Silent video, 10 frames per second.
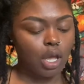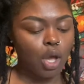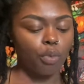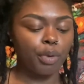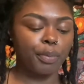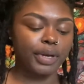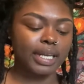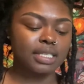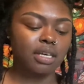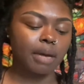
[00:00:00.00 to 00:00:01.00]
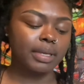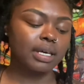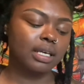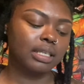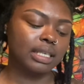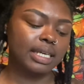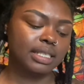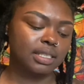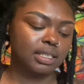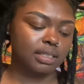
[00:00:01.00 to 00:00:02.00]
Well, pretty taught me ugly
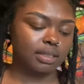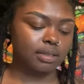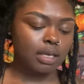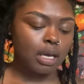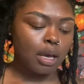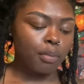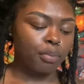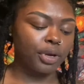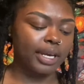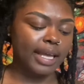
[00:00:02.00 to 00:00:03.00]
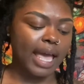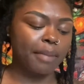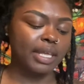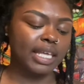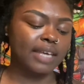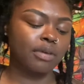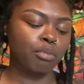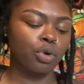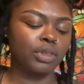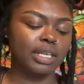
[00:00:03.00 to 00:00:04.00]
lessons. Pretty had me giving
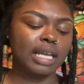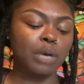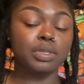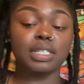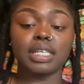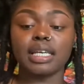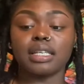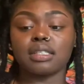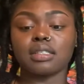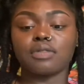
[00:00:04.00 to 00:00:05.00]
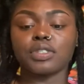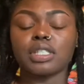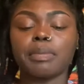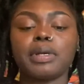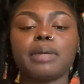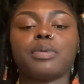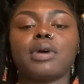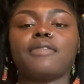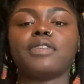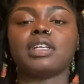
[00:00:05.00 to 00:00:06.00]
more than I was getting. For some people,
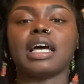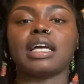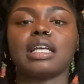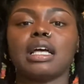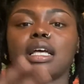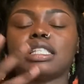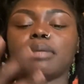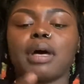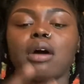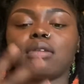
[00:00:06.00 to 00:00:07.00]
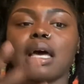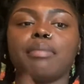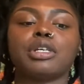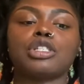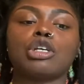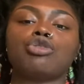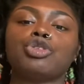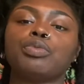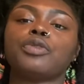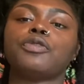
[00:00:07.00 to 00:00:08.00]
I feel like it's about not being so
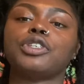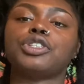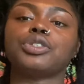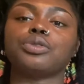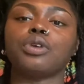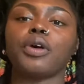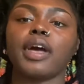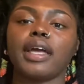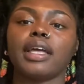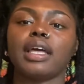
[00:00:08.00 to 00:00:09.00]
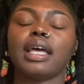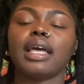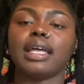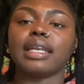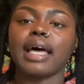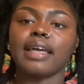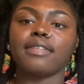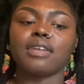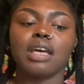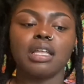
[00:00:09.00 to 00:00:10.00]
superficial, okay, in life.
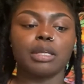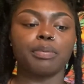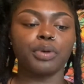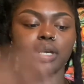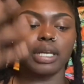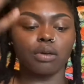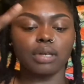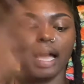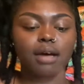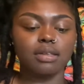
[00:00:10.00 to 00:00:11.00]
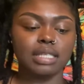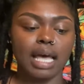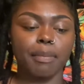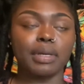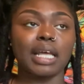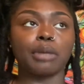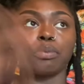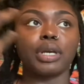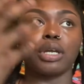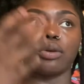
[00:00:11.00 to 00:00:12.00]
The pretty on the outside, but not the
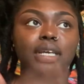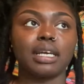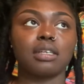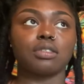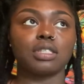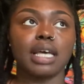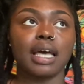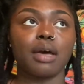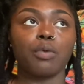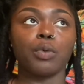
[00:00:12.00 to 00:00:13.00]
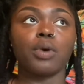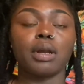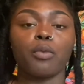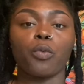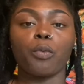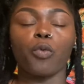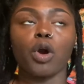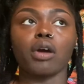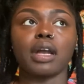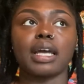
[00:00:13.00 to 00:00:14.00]
pretty on the inner side. We want to
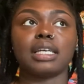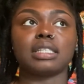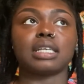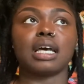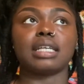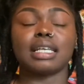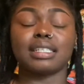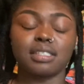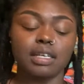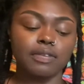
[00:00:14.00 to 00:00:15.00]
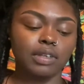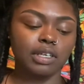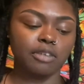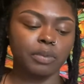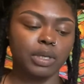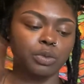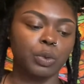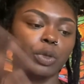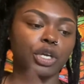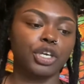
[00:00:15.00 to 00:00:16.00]
work on our inside, that self-love, because we
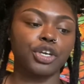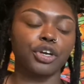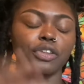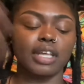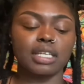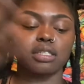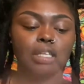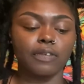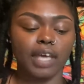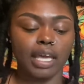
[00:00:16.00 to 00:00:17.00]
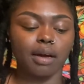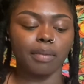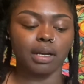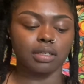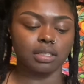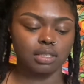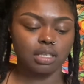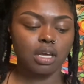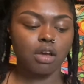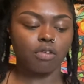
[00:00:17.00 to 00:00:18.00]
want to cure that self-hate about us,
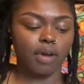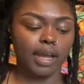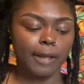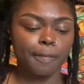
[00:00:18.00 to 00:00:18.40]
right?